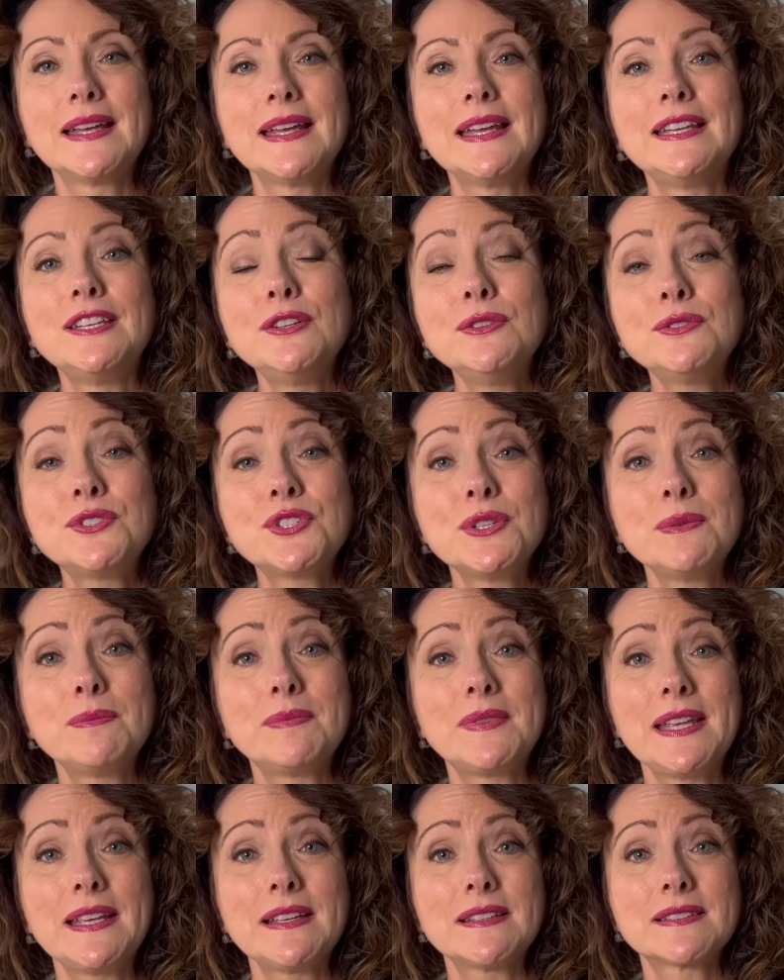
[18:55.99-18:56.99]
And YouTube
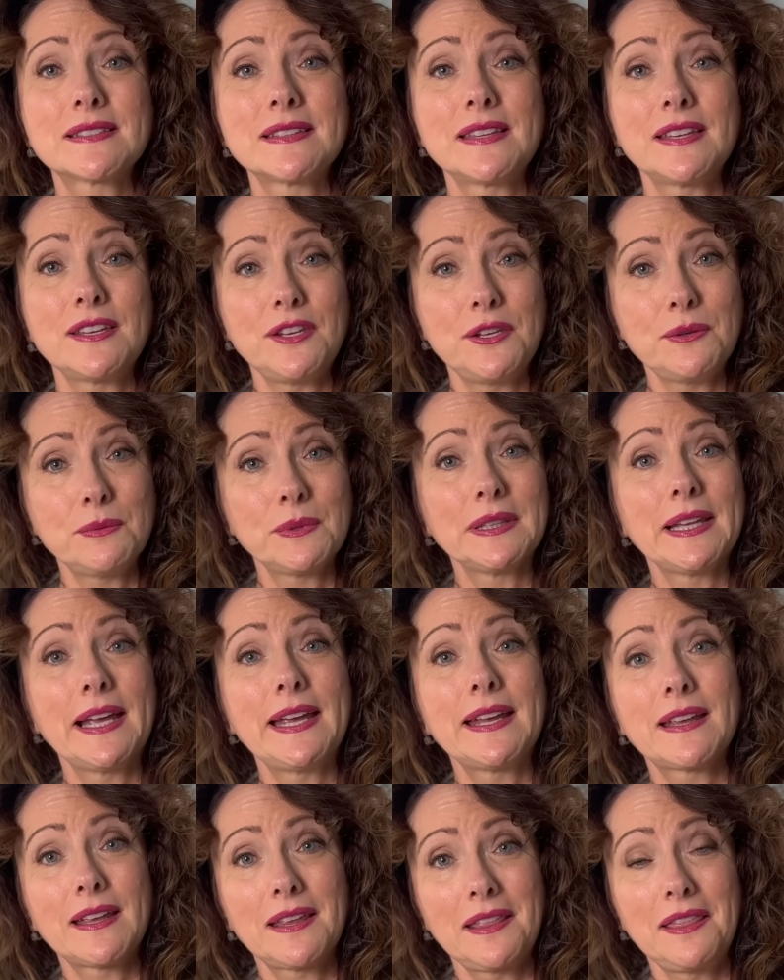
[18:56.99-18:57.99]
thinks that you will
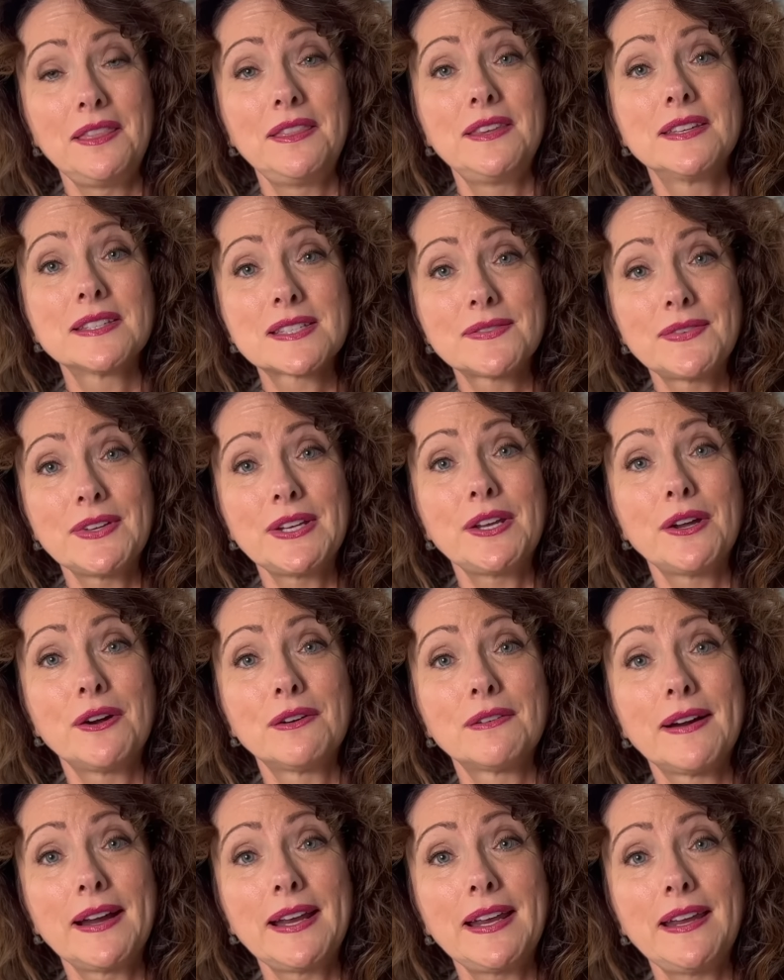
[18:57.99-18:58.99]
like this video
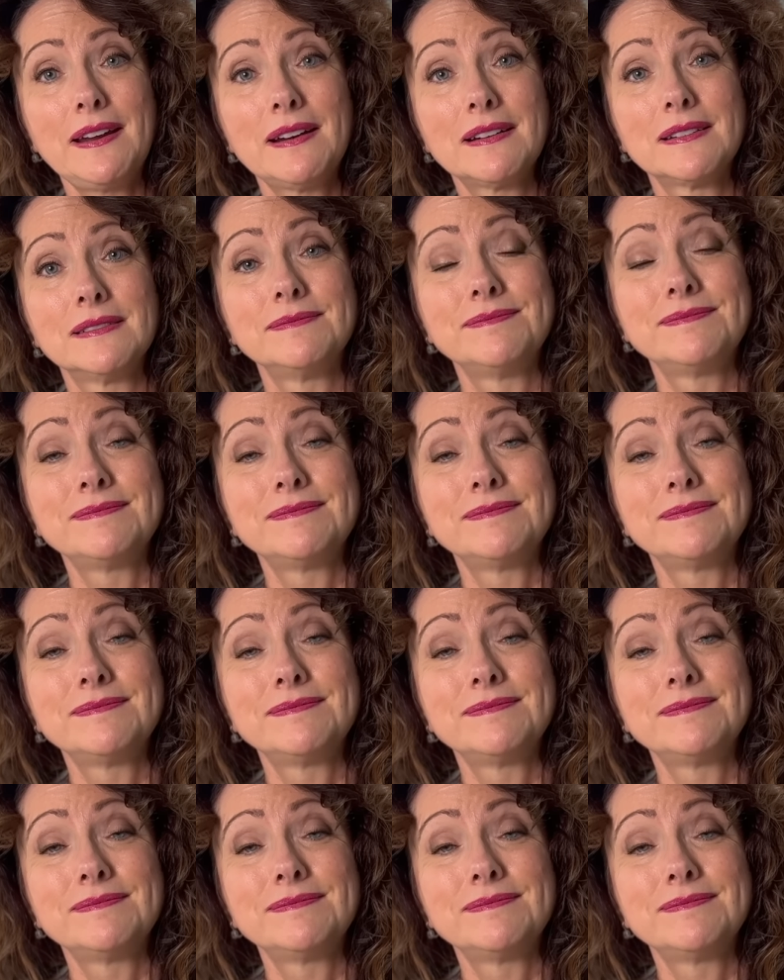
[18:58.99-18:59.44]
right here.